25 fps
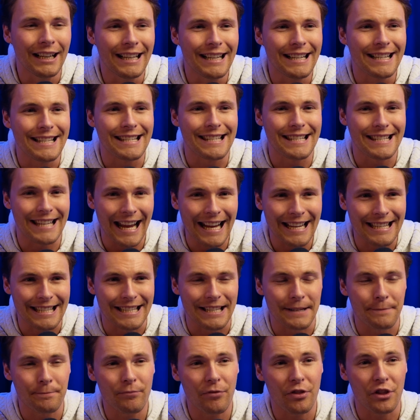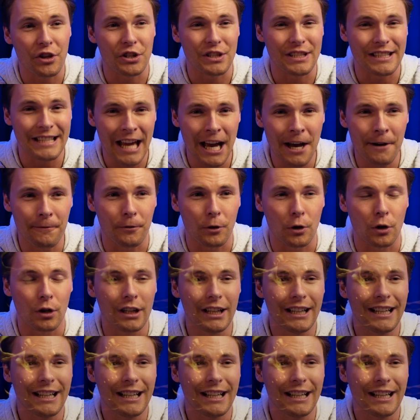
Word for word: Satan, the devil,